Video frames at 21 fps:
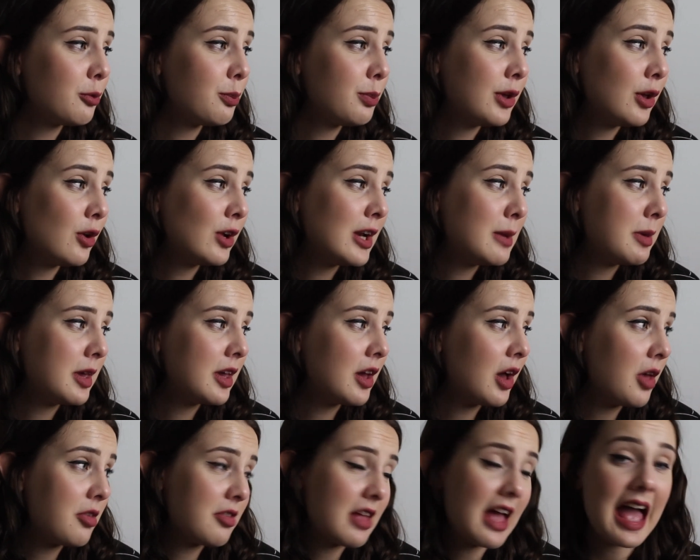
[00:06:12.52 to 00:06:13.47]
purely
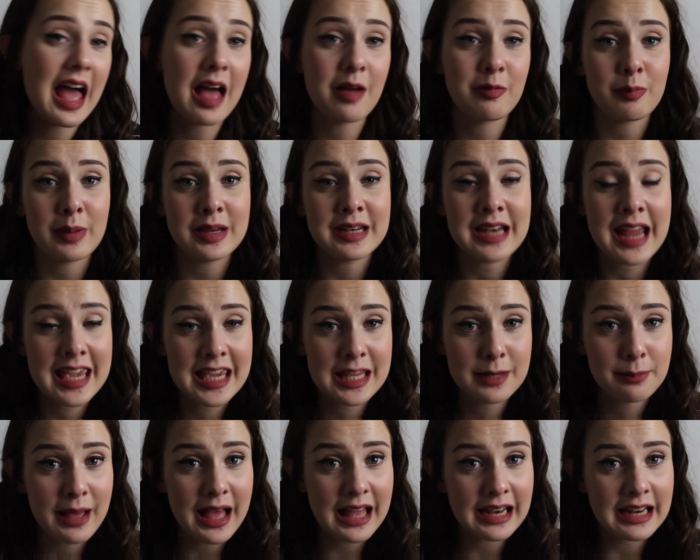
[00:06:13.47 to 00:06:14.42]
because I have my
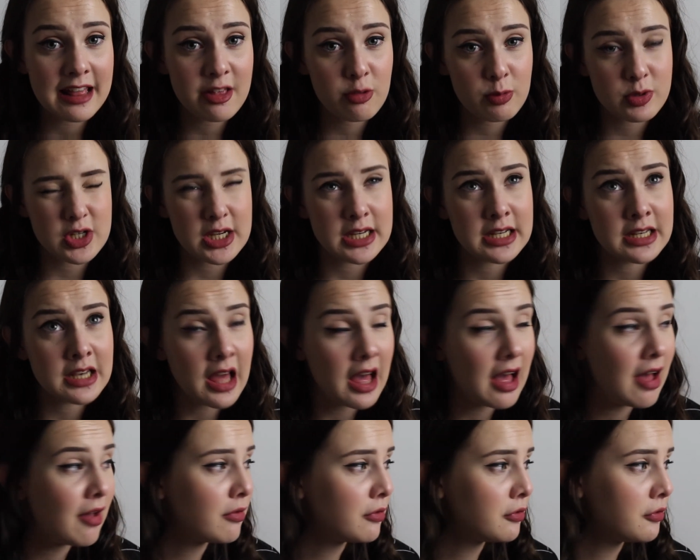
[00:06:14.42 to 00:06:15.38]
Naked palettes, which I
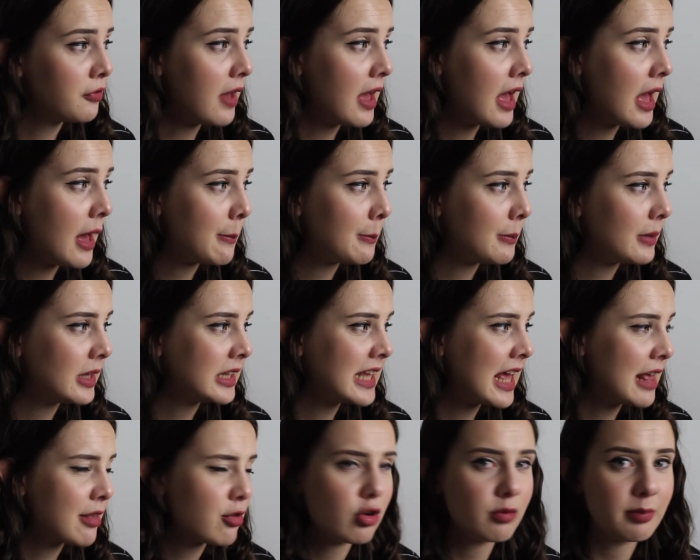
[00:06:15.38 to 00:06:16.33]
love, and
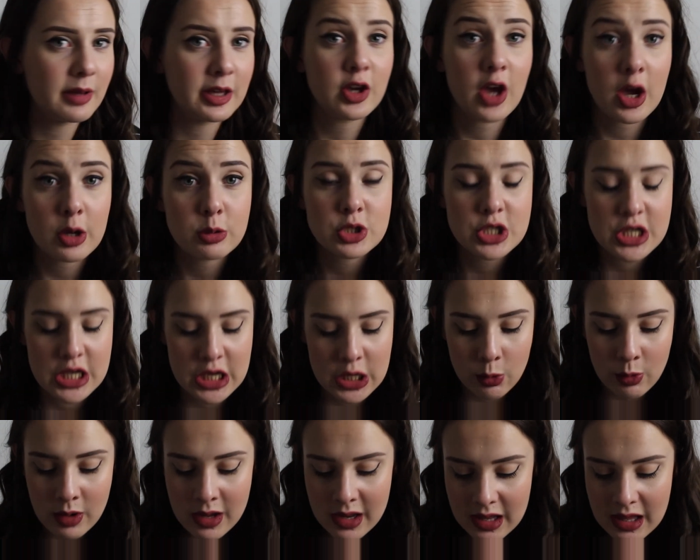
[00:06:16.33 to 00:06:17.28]
they're sort of my
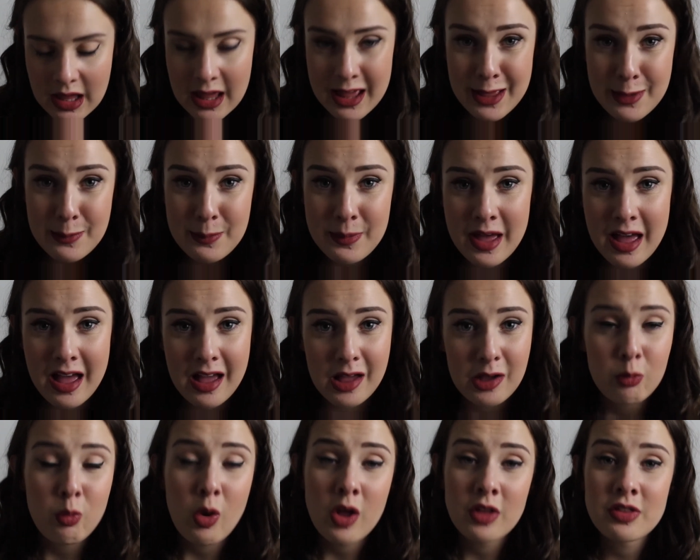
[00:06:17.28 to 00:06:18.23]
go-to.
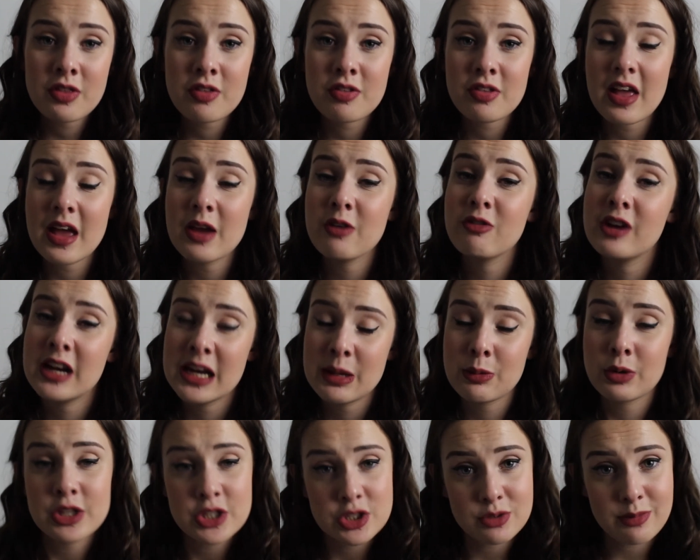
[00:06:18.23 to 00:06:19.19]
But ones I really
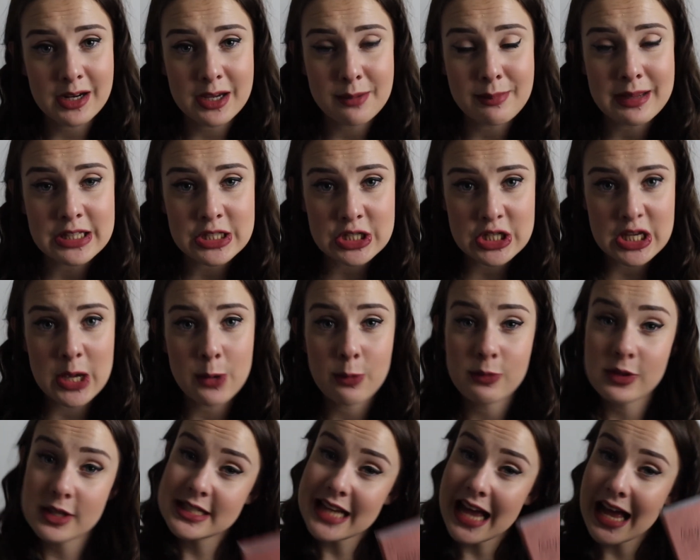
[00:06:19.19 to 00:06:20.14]
wanted to recommend to you
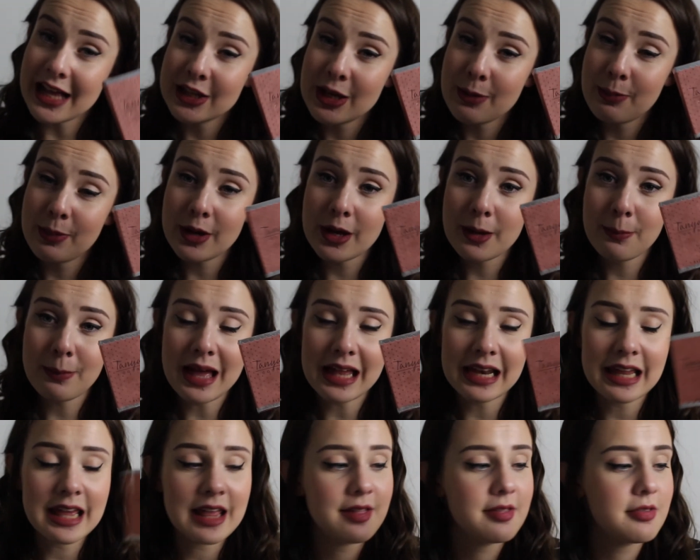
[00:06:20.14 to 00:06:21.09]
were the Tanya Burr
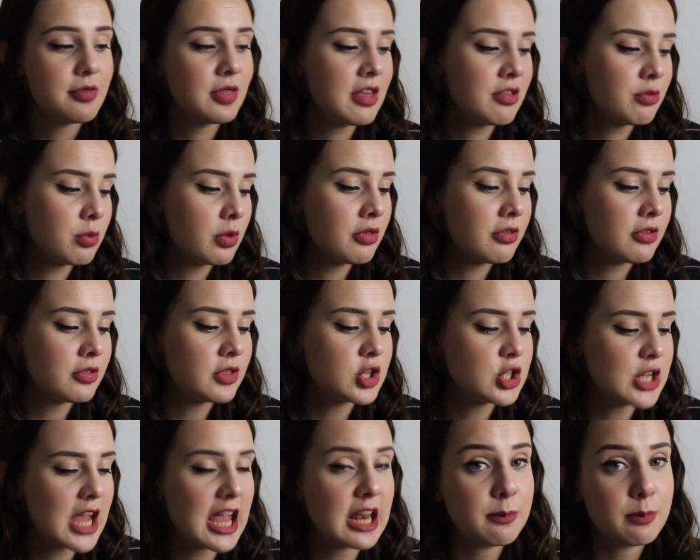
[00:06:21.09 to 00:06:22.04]
palettes. This one's in the
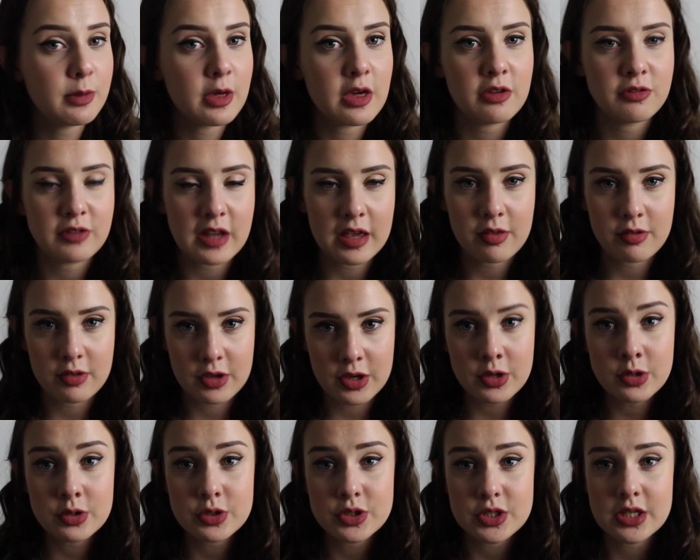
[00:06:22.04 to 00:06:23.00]
shade Birthday
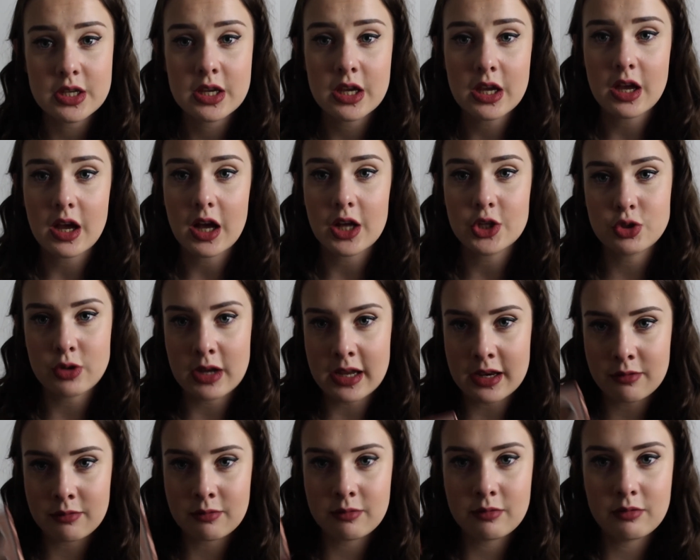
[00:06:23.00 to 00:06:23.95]
Suit. I'll try
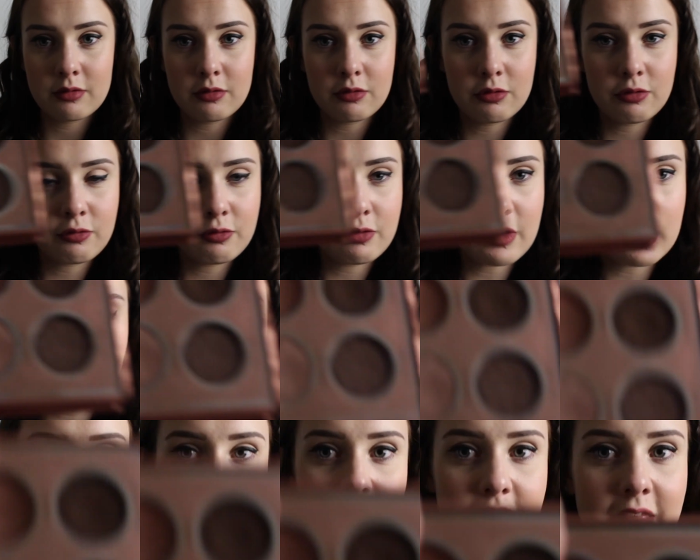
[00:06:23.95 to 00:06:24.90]
and focus